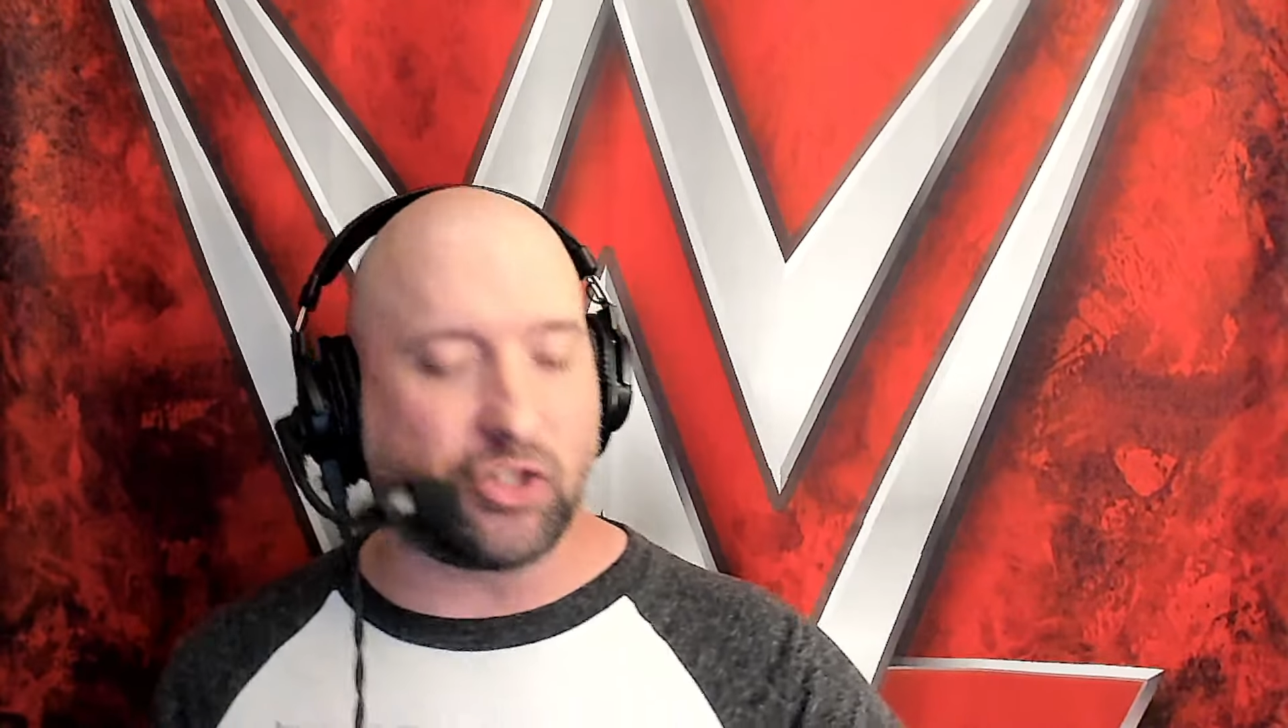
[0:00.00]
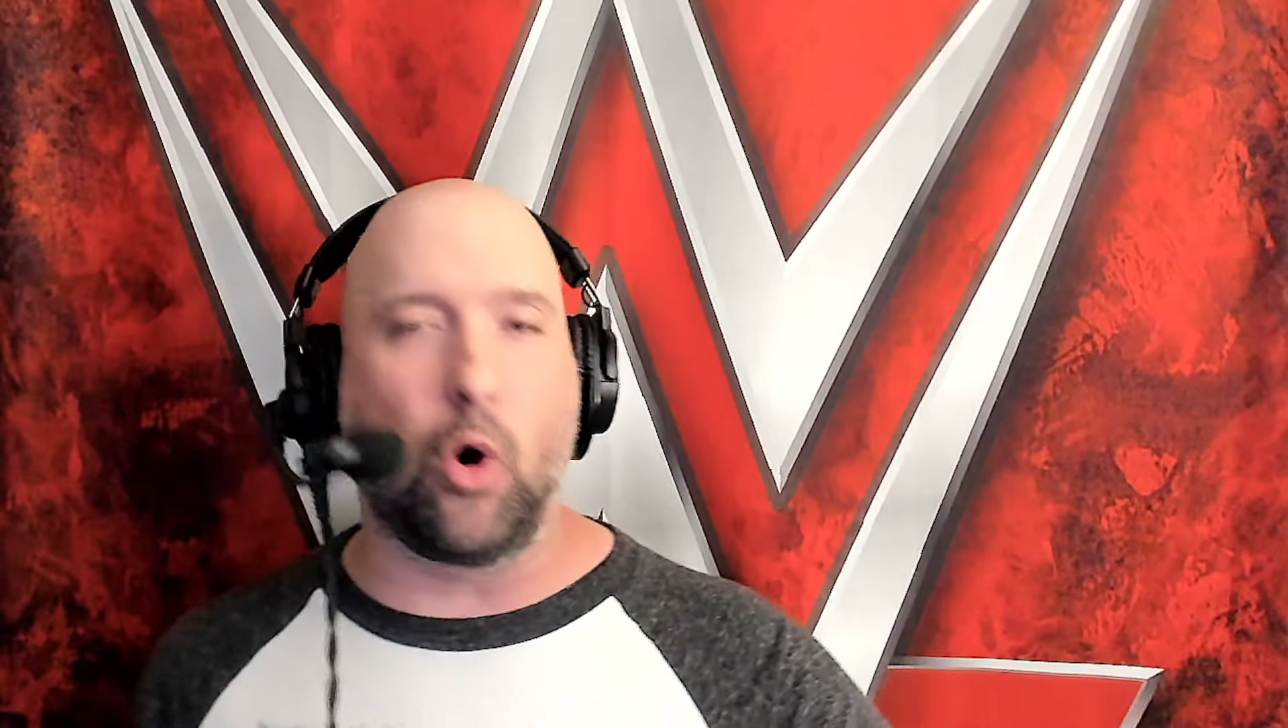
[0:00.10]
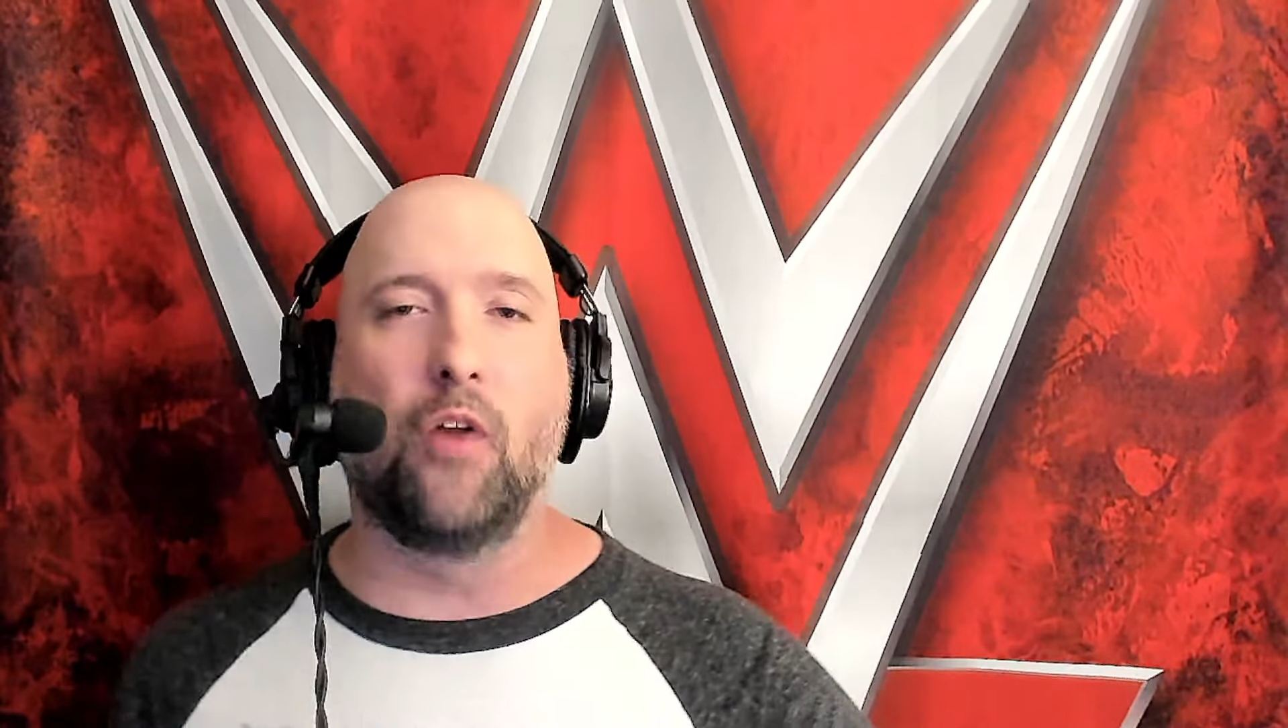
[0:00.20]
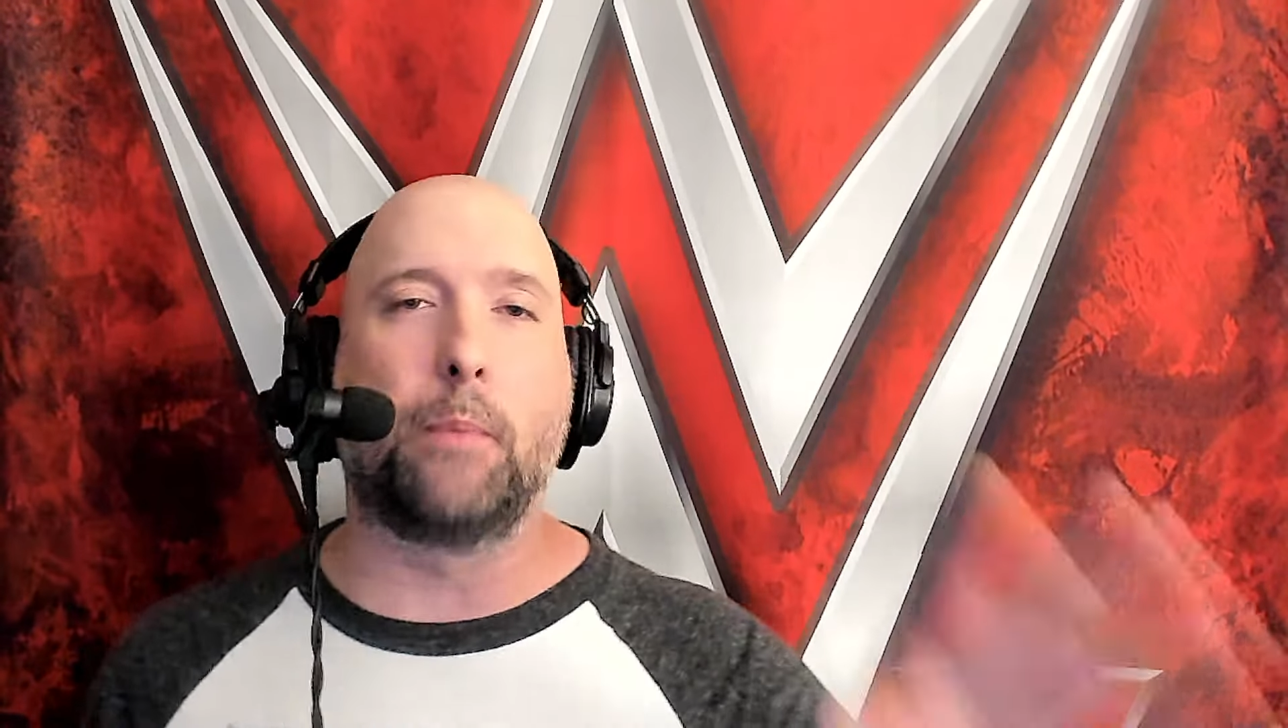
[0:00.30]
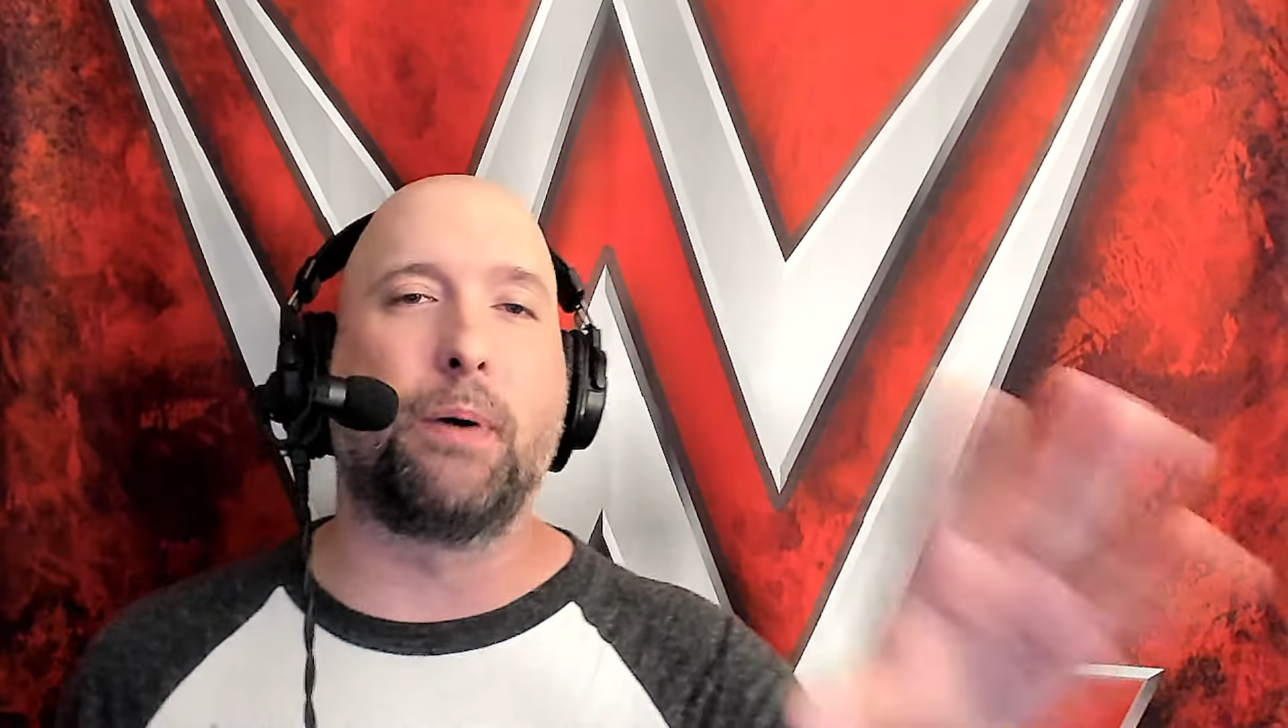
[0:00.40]

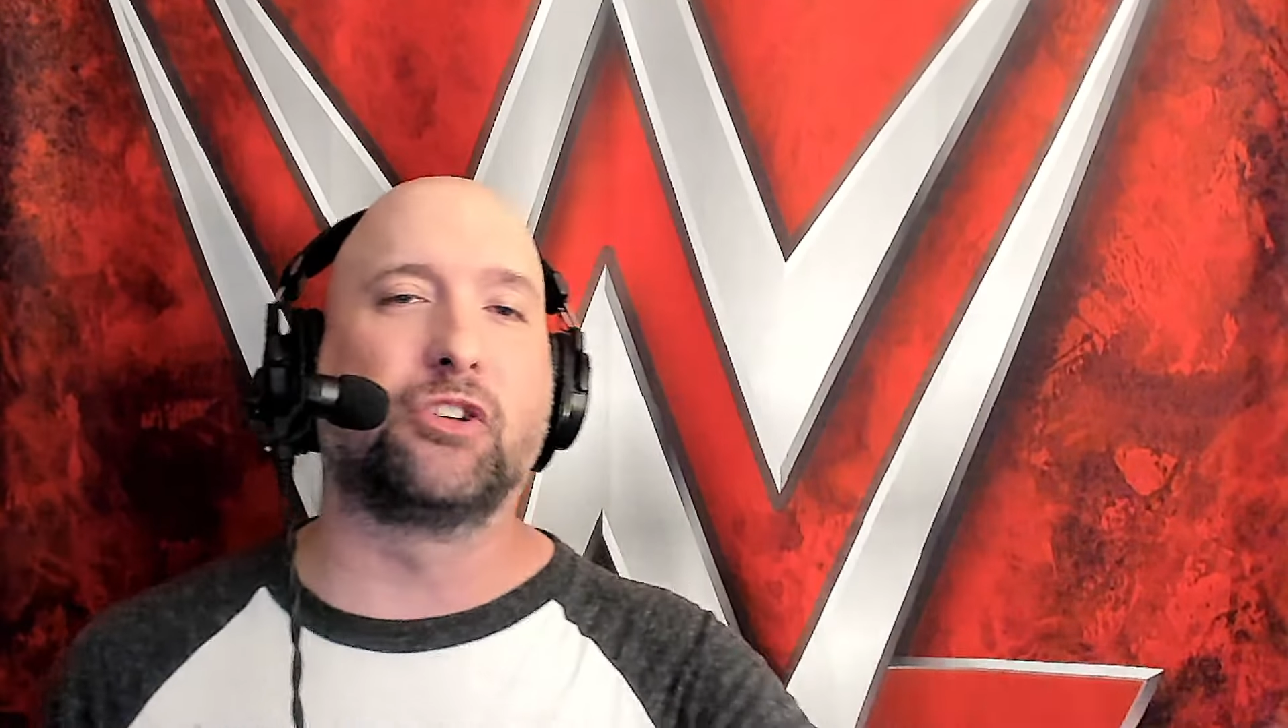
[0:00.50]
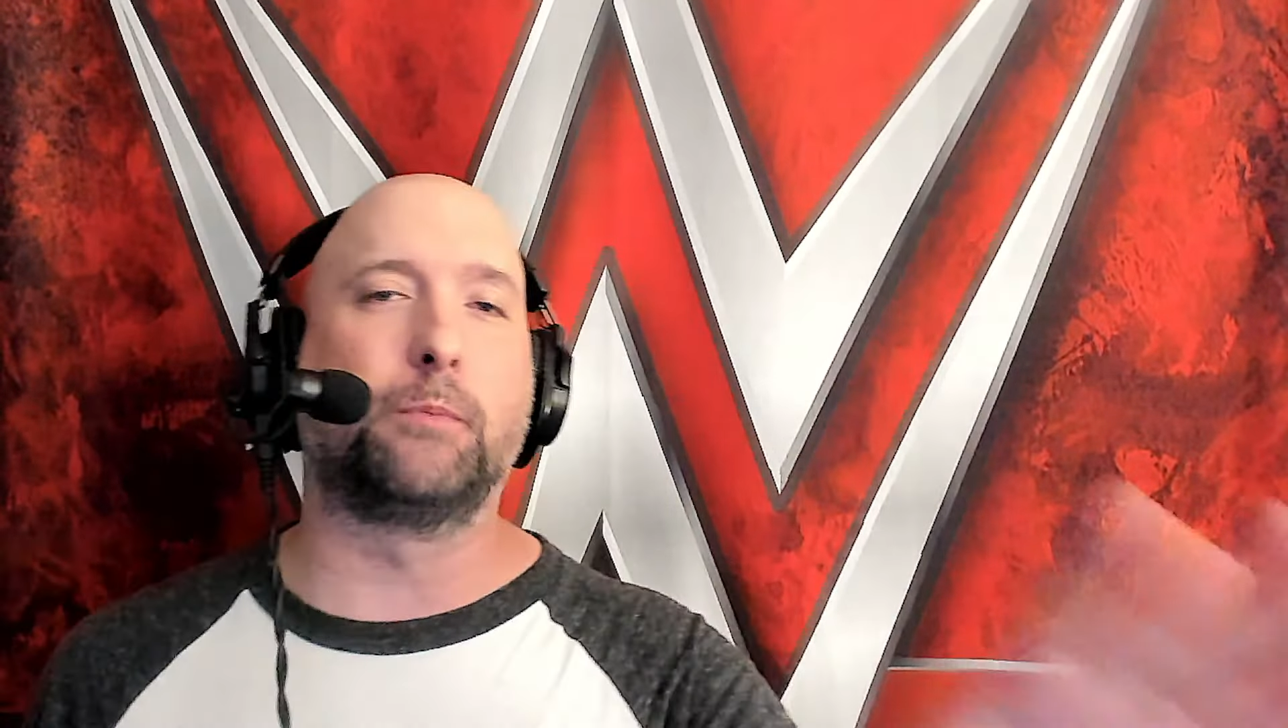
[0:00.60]
all the puzzle